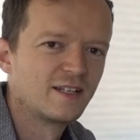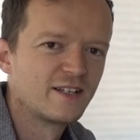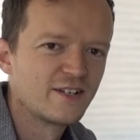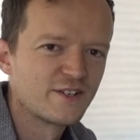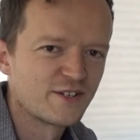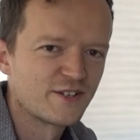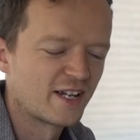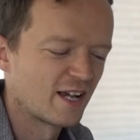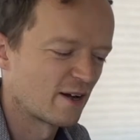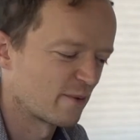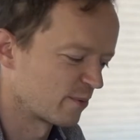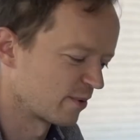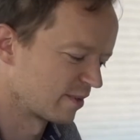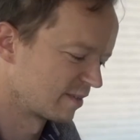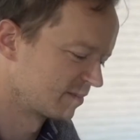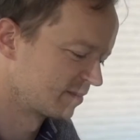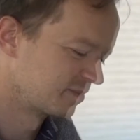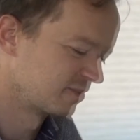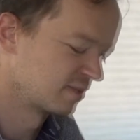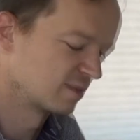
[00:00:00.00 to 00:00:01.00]
Should get one.
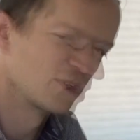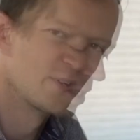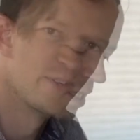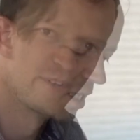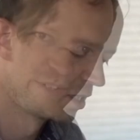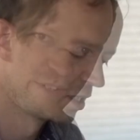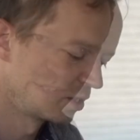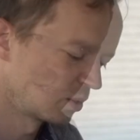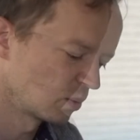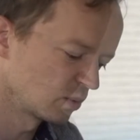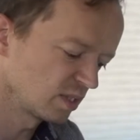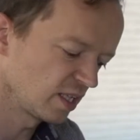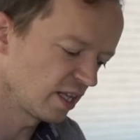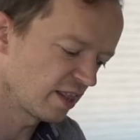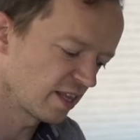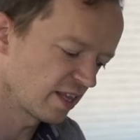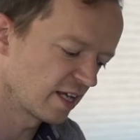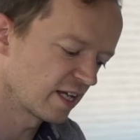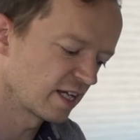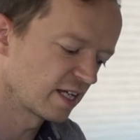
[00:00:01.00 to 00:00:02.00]
The only
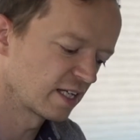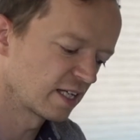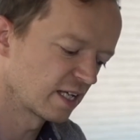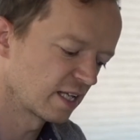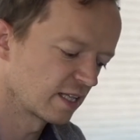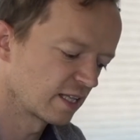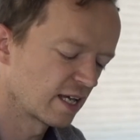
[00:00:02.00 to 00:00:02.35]
thing